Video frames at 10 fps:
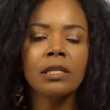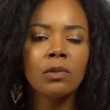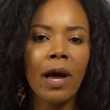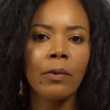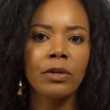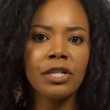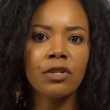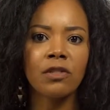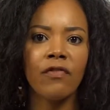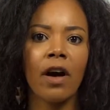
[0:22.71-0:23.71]
This is why we're
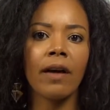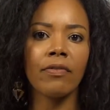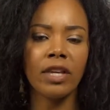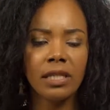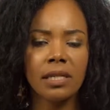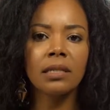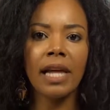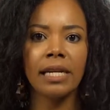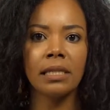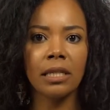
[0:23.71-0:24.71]
single as fuck. This is
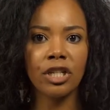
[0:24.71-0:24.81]
ladies